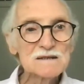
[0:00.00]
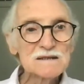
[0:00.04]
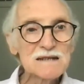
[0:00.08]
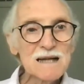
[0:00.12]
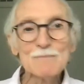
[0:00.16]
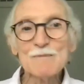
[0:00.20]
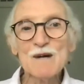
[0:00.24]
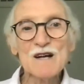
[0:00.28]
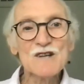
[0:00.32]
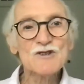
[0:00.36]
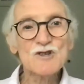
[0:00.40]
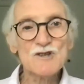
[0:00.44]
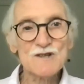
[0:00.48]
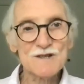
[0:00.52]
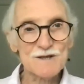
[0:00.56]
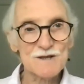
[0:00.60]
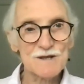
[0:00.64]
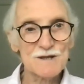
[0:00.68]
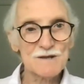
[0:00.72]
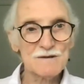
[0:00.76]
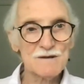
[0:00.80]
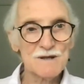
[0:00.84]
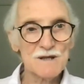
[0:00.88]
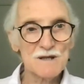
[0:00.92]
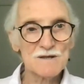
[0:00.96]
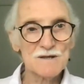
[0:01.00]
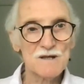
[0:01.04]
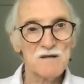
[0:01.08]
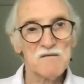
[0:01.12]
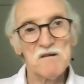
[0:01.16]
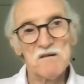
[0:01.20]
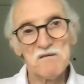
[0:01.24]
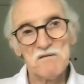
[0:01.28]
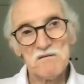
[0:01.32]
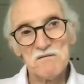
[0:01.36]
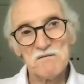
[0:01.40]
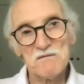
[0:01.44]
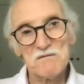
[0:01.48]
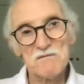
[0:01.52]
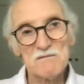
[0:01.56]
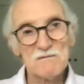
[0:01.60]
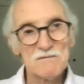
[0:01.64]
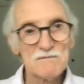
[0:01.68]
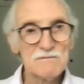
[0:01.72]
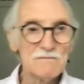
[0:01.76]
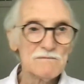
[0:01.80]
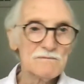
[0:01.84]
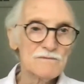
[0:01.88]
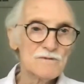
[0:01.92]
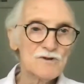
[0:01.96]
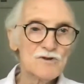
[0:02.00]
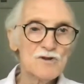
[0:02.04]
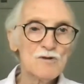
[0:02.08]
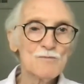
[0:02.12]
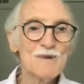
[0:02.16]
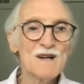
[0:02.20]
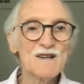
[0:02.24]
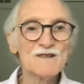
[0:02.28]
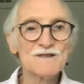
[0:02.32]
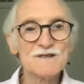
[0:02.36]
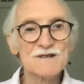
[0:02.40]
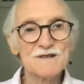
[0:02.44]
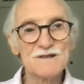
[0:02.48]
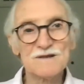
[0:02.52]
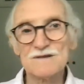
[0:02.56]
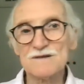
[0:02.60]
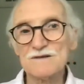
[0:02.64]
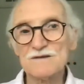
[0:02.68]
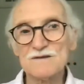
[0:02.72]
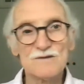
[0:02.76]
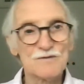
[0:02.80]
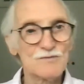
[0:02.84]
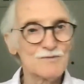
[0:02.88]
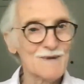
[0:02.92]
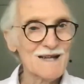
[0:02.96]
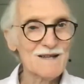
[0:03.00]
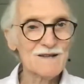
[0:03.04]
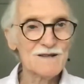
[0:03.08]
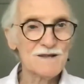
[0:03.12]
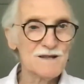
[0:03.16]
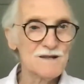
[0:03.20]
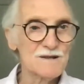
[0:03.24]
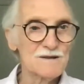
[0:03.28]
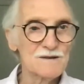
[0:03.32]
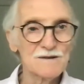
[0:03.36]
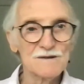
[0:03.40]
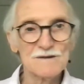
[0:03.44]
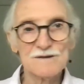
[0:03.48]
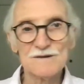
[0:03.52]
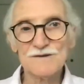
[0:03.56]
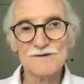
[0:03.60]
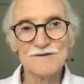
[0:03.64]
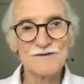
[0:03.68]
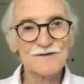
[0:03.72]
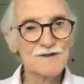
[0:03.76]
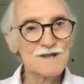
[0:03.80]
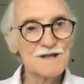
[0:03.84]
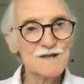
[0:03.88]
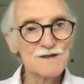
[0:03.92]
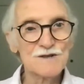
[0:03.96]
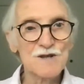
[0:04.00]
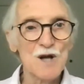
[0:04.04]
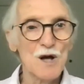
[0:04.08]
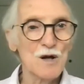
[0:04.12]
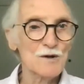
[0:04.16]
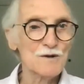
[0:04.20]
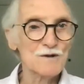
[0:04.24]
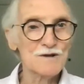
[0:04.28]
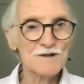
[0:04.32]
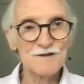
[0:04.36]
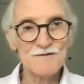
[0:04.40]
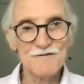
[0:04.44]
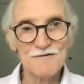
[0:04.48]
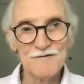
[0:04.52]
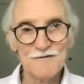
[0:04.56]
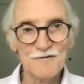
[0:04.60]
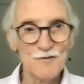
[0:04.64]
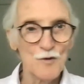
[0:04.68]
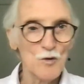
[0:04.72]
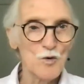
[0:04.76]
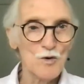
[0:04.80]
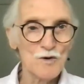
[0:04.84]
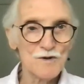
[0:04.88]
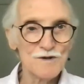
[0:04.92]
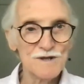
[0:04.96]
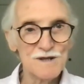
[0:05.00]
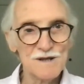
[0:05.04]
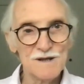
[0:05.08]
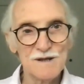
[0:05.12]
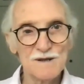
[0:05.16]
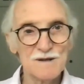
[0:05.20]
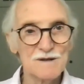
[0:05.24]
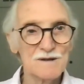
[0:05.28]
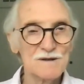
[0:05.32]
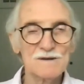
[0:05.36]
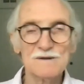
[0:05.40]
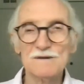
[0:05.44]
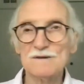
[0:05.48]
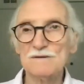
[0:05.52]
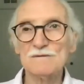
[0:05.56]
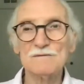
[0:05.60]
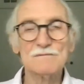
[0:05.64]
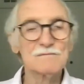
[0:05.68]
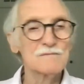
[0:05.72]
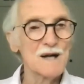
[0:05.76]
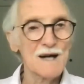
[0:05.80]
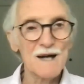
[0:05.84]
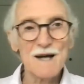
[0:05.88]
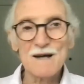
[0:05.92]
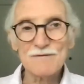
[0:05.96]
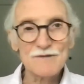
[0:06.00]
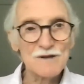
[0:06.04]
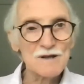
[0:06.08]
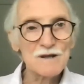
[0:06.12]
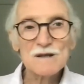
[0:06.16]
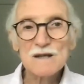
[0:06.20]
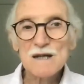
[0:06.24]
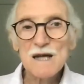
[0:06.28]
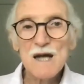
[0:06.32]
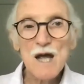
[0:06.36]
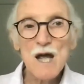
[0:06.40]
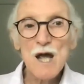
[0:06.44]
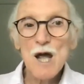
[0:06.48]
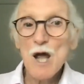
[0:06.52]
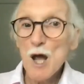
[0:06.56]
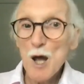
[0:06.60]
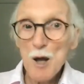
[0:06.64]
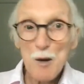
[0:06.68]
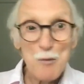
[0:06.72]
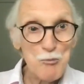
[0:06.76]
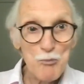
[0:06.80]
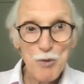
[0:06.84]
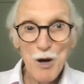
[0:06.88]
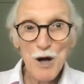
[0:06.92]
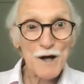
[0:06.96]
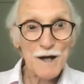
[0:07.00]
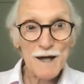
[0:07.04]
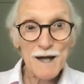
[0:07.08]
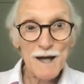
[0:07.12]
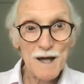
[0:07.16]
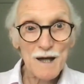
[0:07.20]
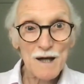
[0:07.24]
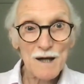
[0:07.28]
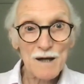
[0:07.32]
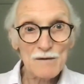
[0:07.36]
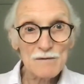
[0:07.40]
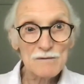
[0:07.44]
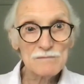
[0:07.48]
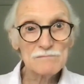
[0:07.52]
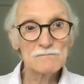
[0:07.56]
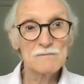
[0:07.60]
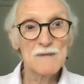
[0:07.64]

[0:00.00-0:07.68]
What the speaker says: How much is it? And you say, £2.20 or $3.40 or whatever per kilo.